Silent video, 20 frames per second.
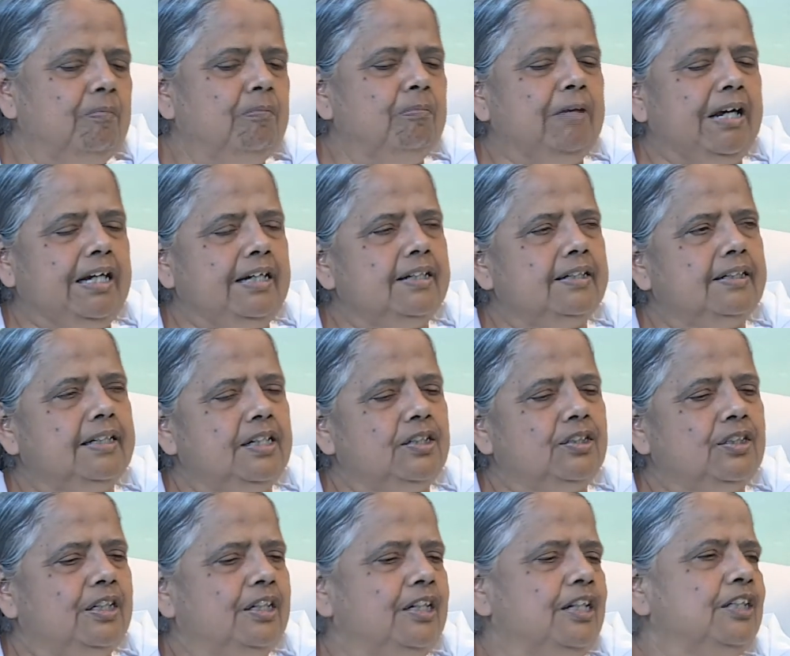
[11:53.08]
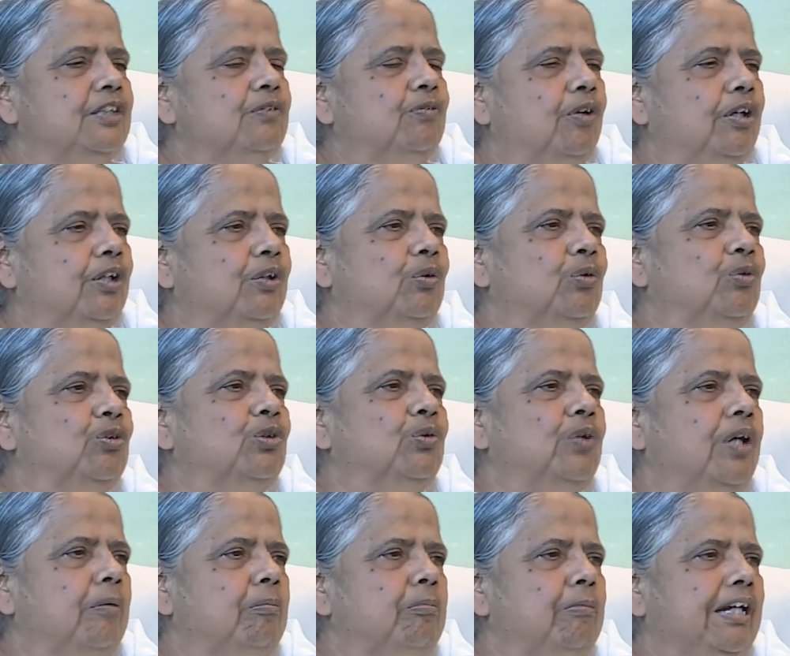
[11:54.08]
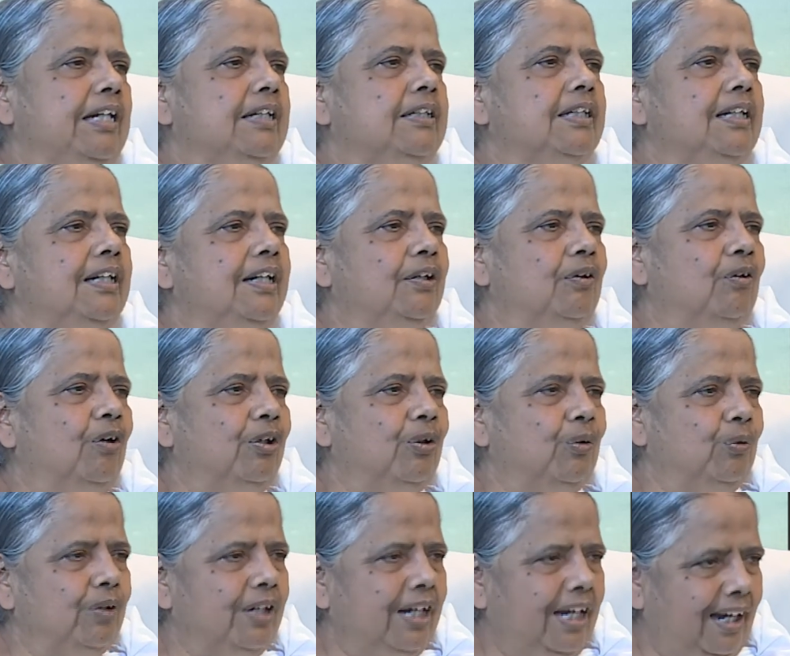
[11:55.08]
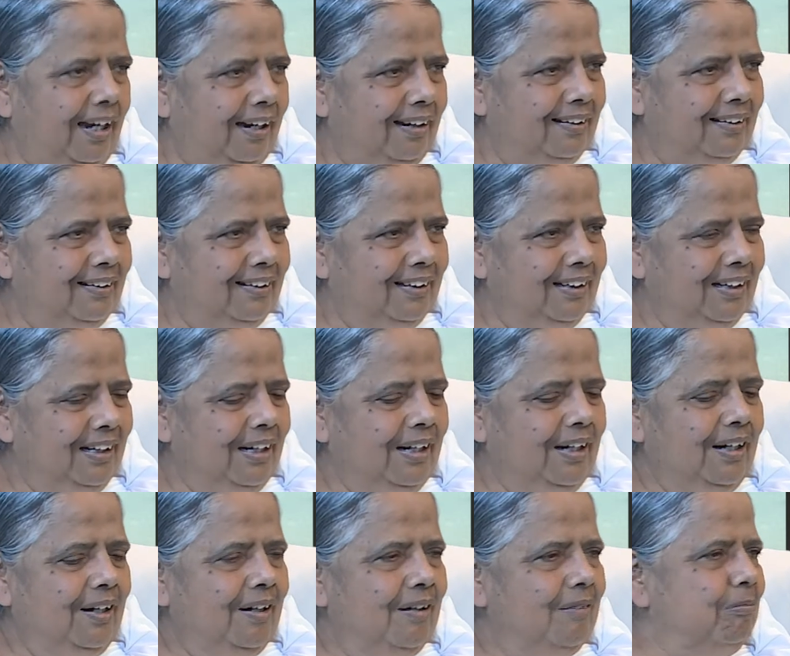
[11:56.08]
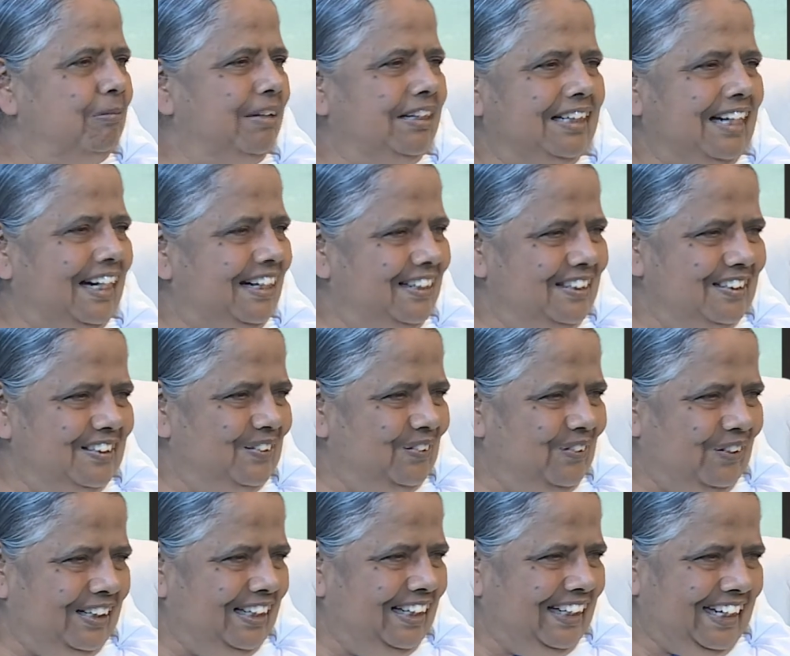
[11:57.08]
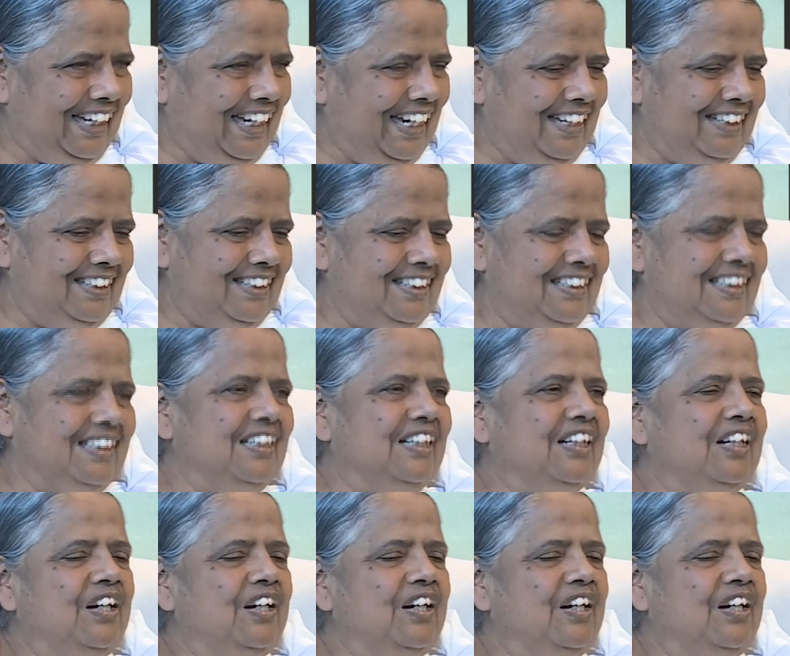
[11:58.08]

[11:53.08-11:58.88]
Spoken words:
Meditation is for those who are mentally not okay. But that is not the case.